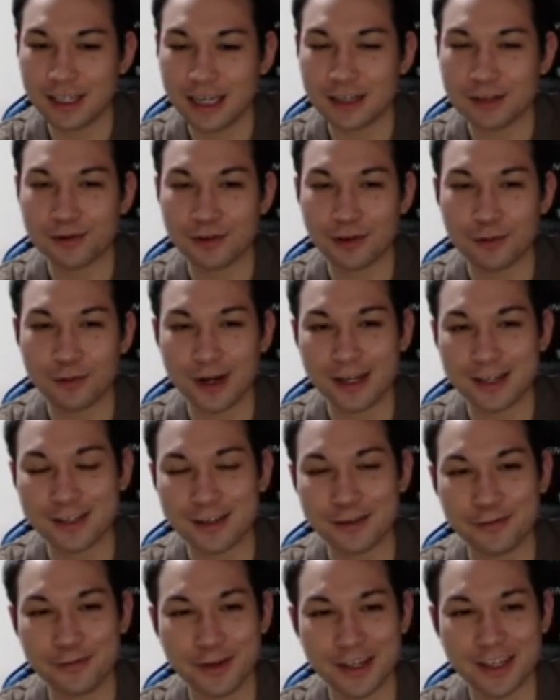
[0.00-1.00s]
chance for
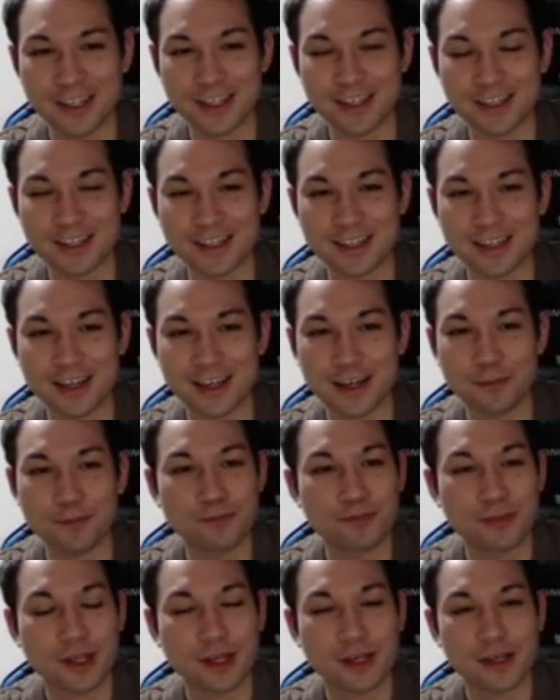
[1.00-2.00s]
white to finish this game.